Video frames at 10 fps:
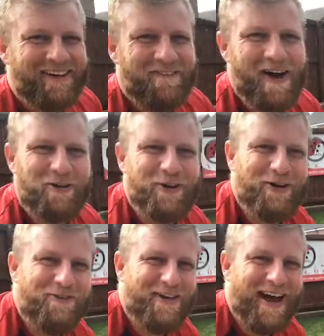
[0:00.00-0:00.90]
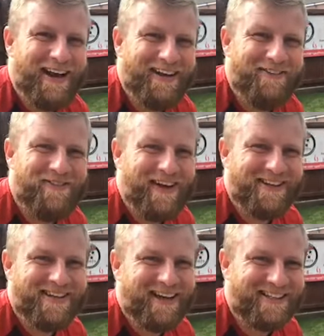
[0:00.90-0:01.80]
Well done, Rhiannon.
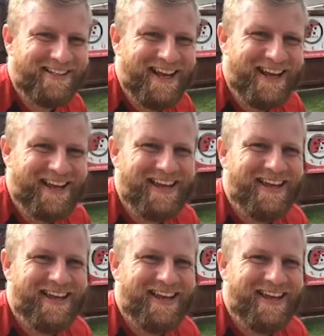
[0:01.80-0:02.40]
Fantastic.